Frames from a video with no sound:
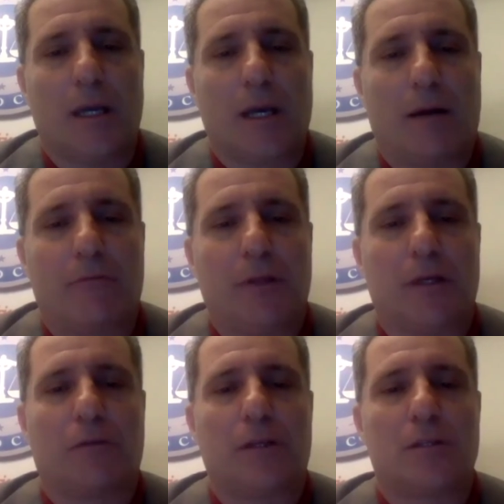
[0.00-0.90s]

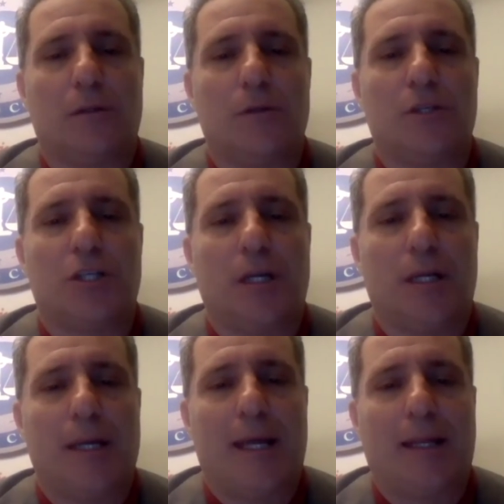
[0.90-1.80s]
conflict
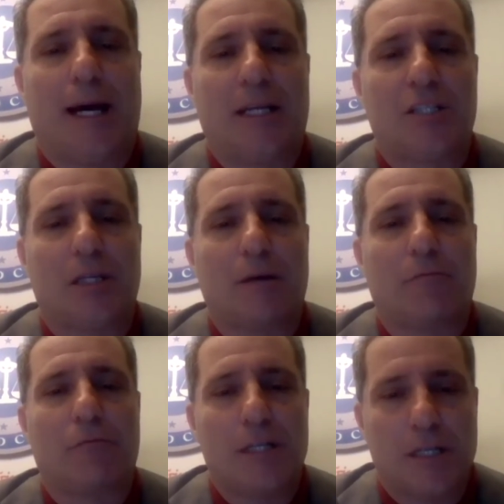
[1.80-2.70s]
resolution, and logic
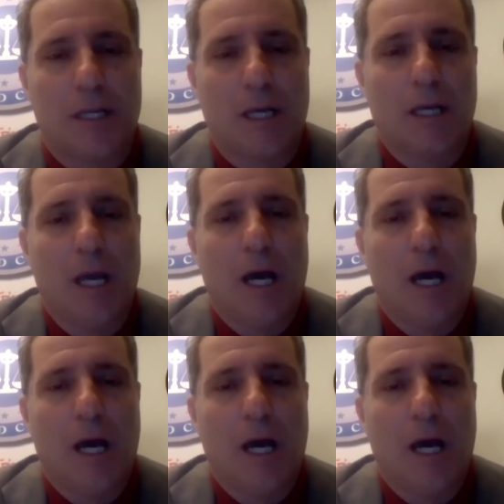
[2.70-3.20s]
and reasoning.